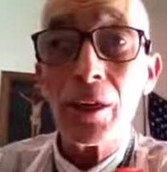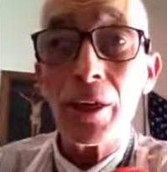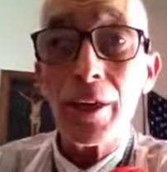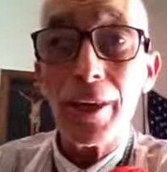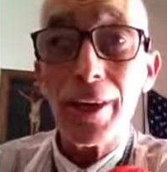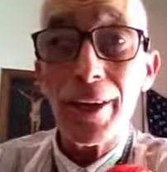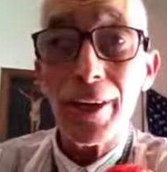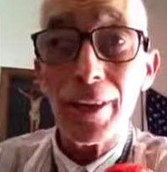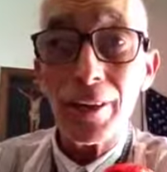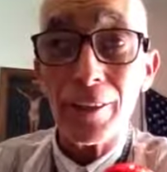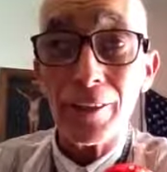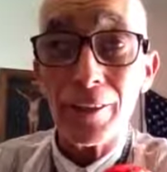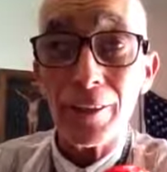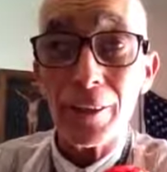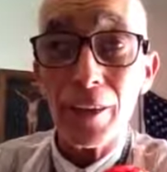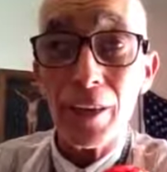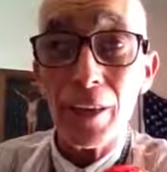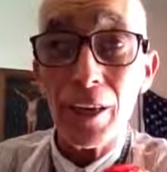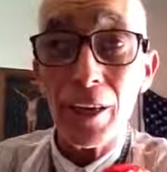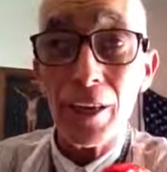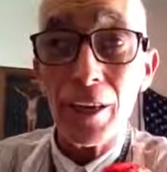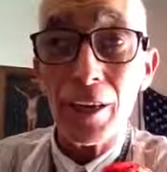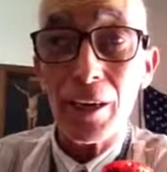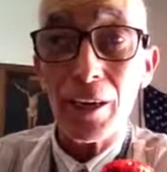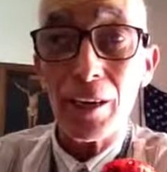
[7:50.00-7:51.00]
and
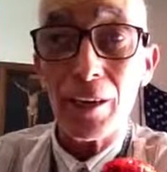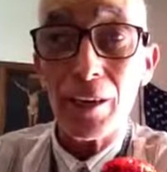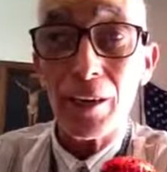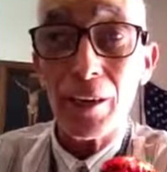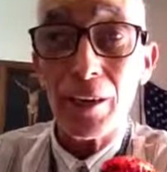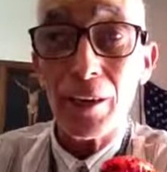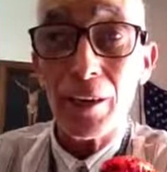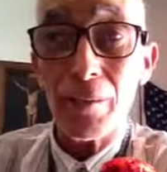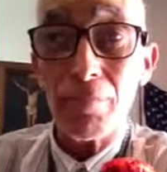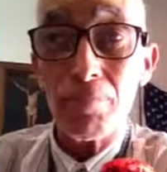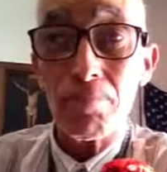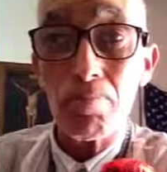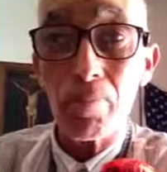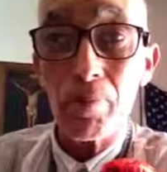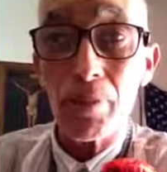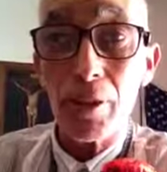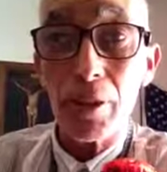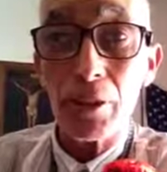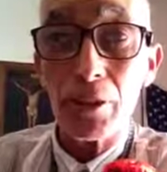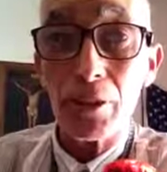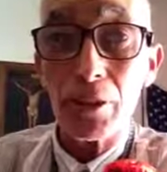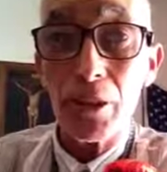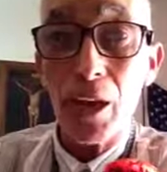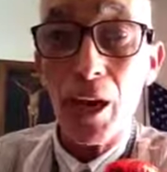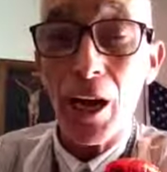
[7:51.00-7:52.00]
the,
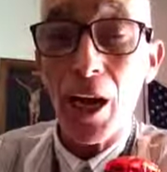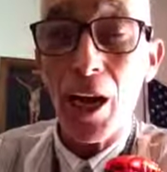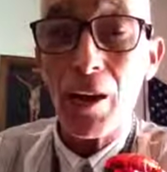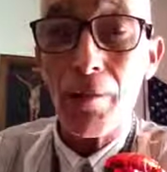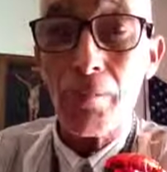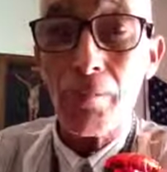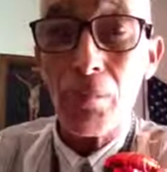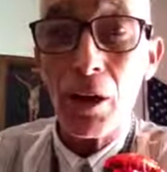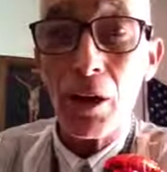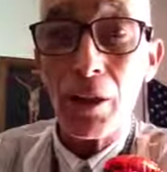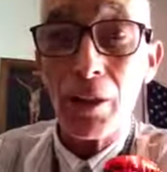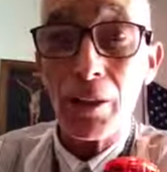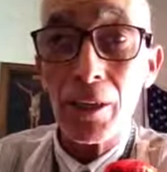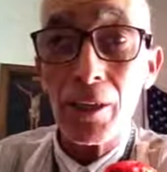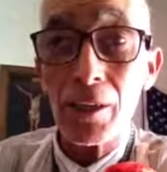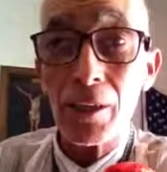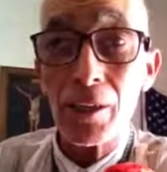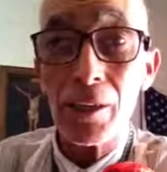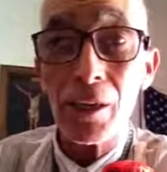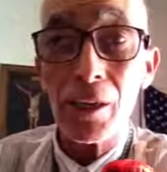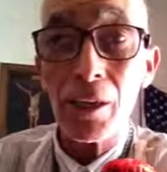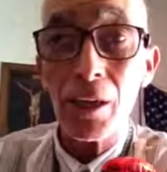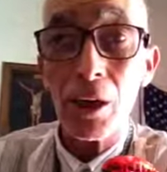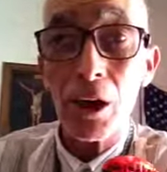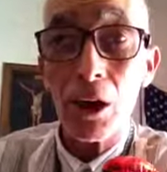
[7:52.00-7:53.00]
the iPad,
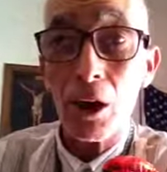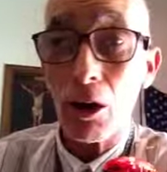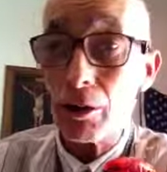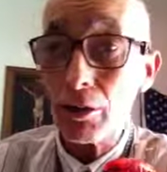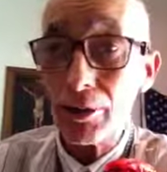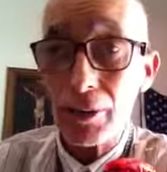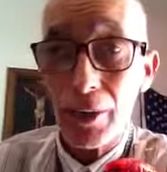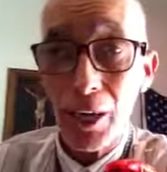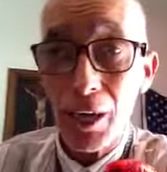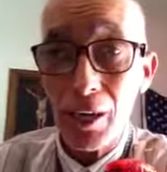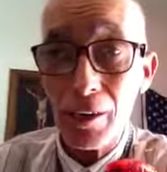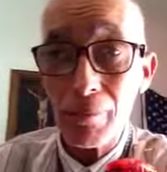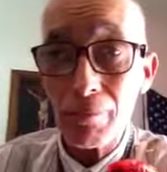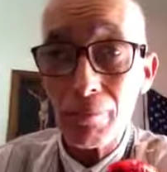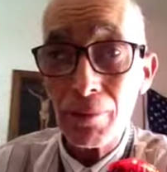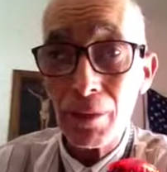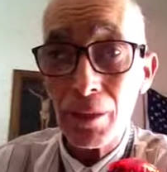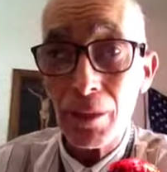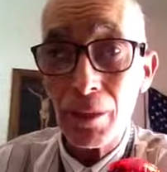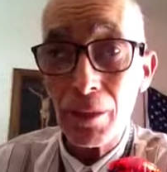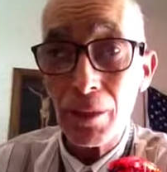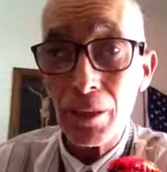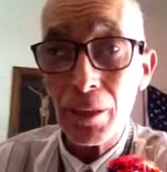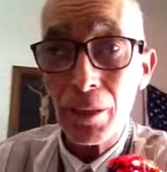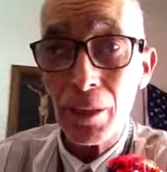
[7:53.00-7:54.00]
all time,
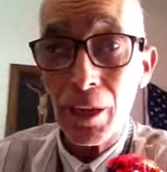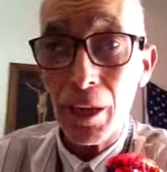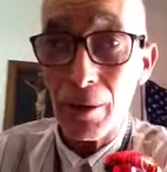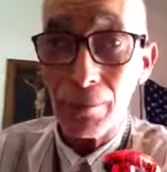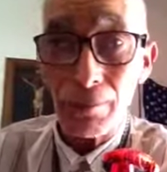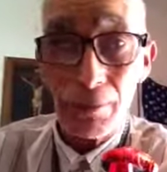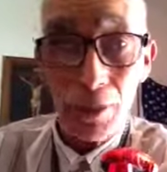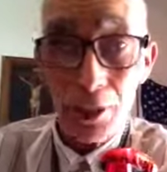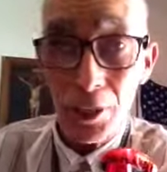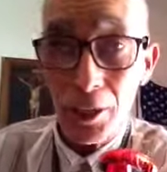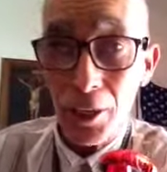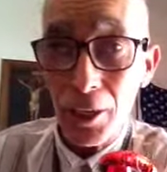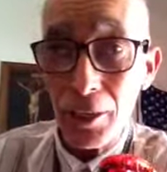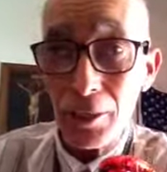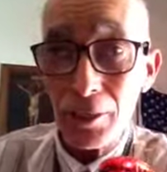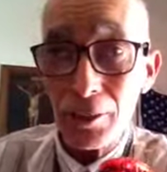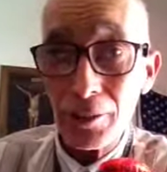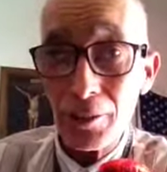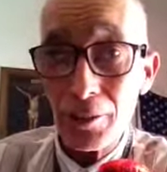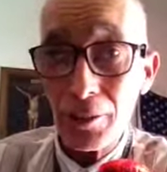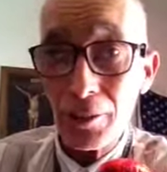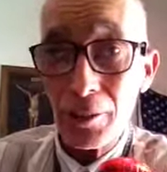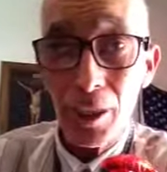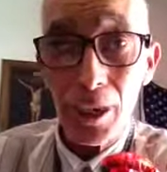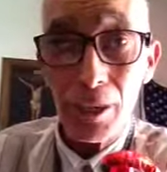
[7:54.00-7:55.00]
every year,
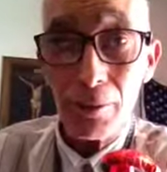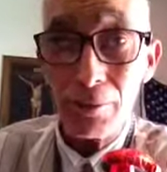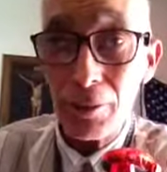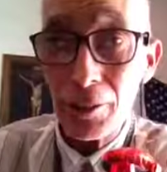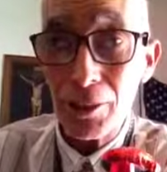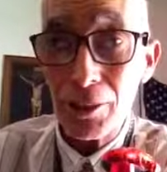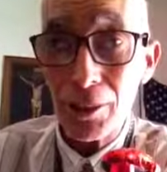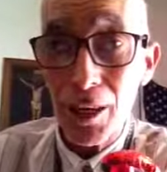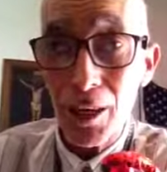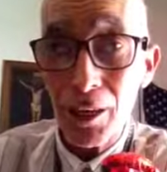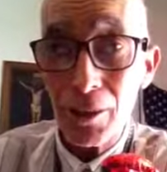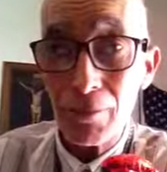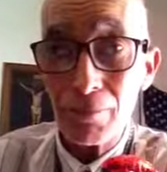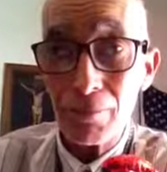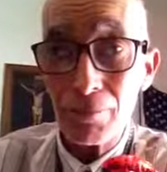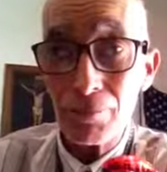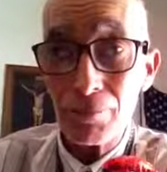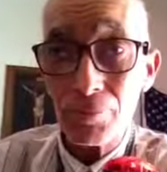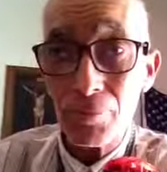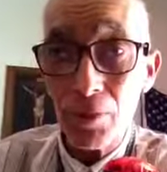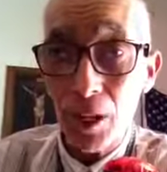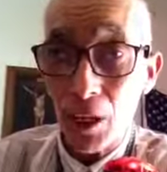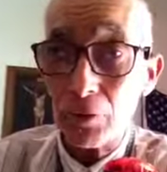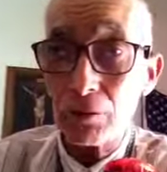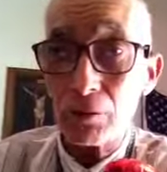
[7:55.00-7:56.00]
every time,
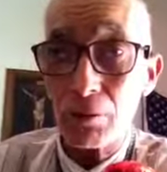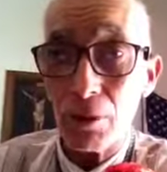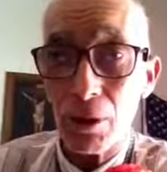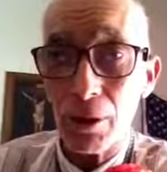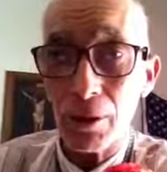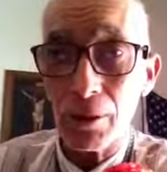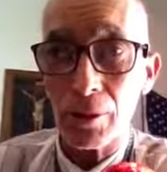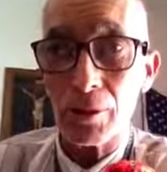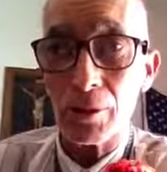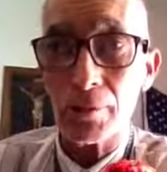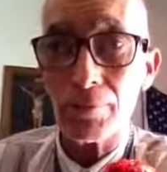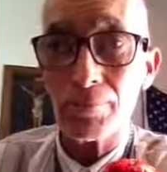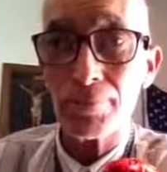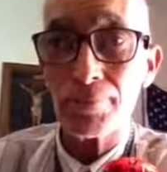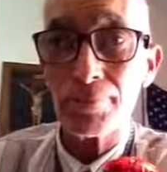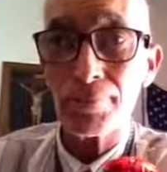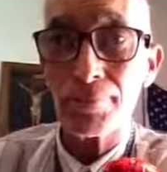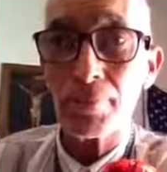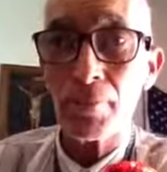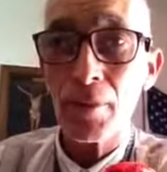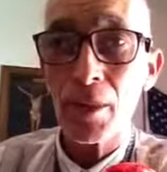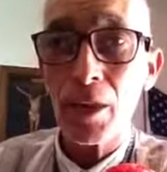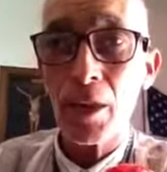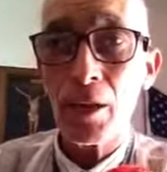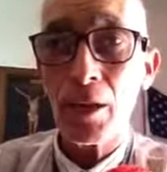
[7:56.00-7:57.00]
that's wrong.
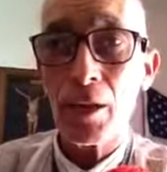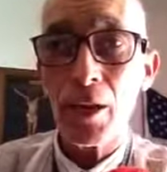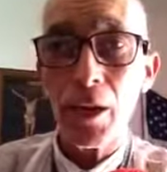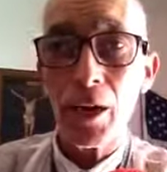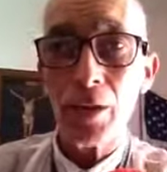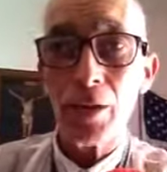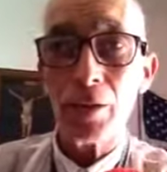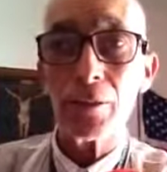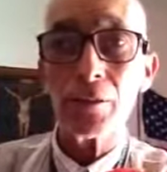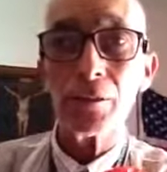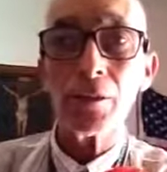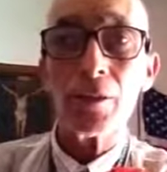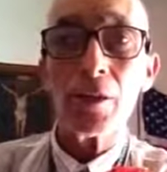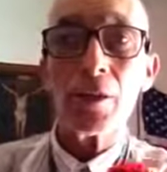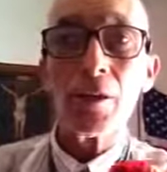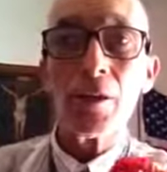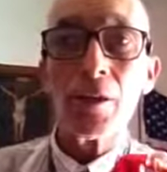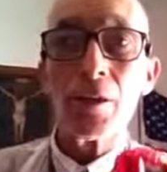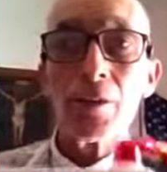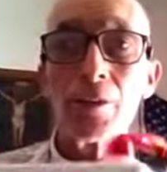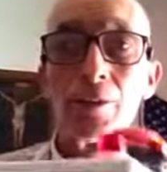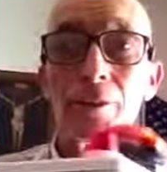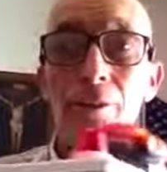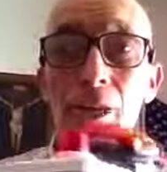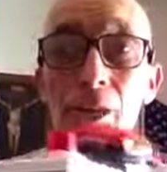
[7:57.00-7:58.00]
And
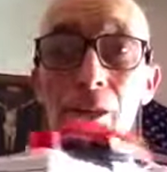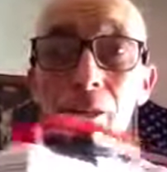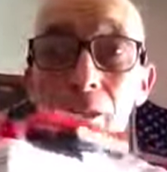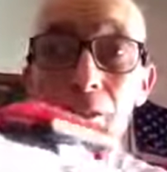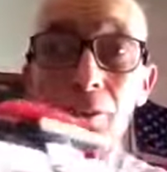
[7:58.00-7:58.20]
that